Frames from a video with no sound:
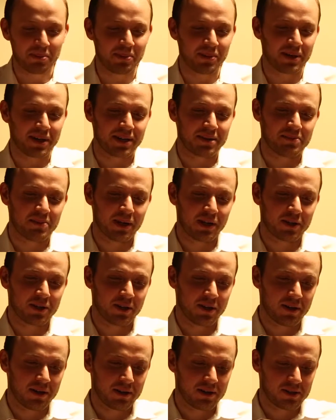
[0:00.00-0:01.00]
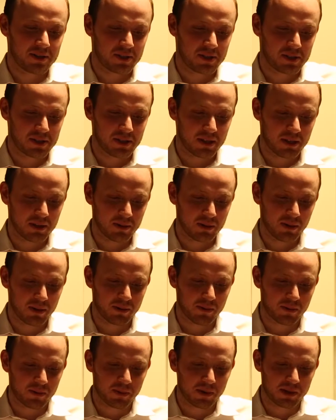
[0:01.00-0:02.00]
but because
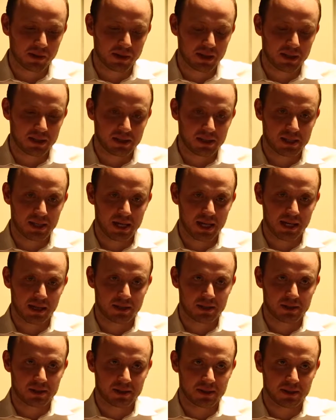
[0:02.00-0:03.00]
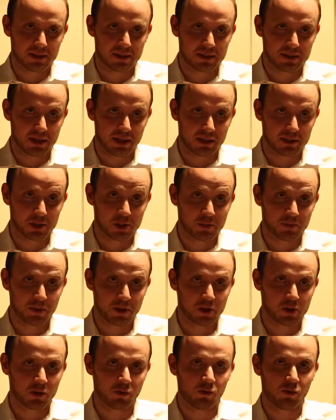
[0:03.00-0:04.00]
it really takes a
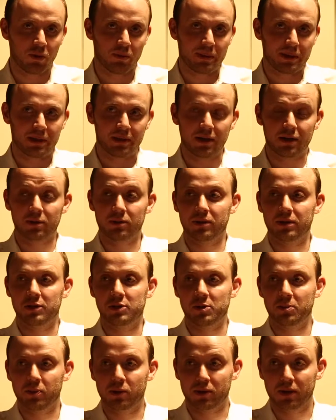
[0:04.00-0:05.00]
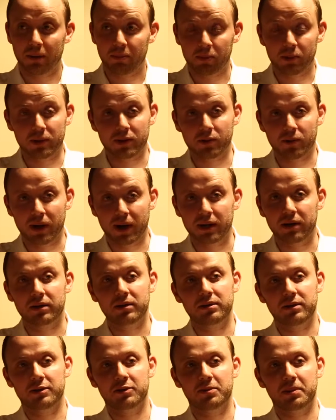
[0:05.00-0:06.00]
special woman not only to put up with a
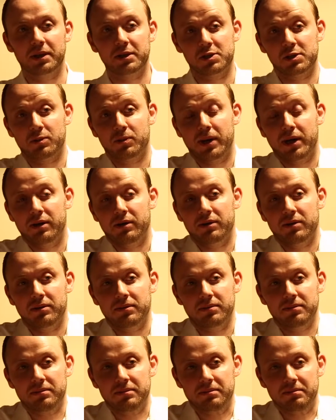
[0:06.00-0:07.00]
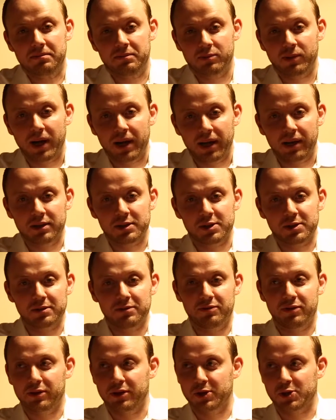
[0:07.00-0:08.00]
writer, because writing is
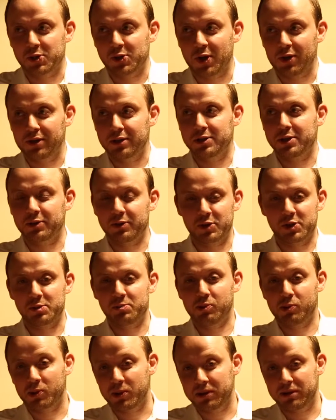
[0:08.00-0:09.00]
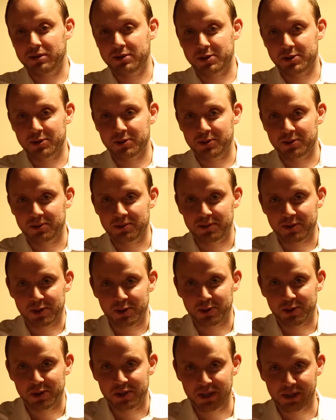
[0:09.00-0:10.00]
a very solitary sport. There's no
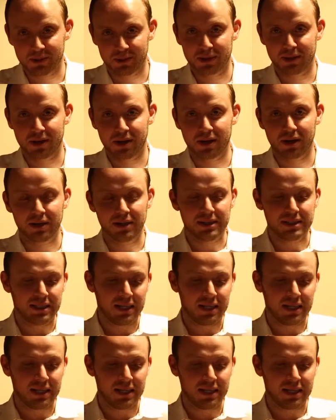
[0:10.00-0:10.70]
secret there.